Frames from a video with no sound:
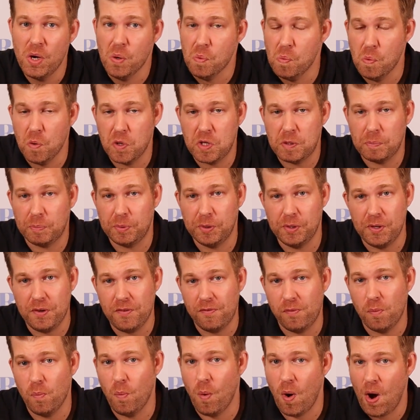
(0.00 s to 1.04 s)

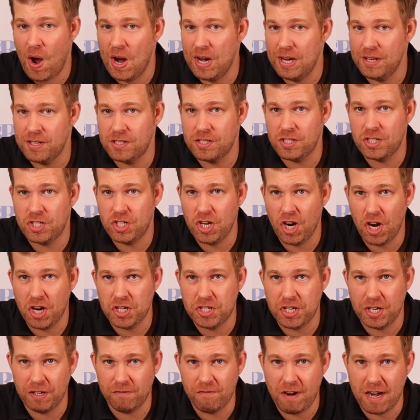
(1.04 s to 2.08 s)
waterproof wireless
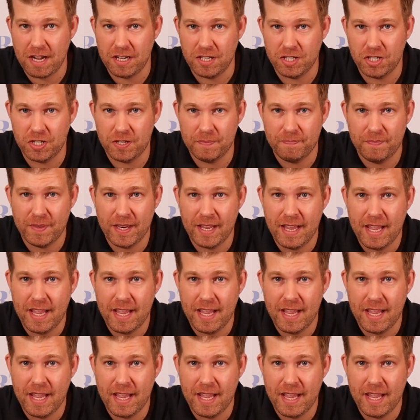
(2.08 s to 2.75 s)
charging range.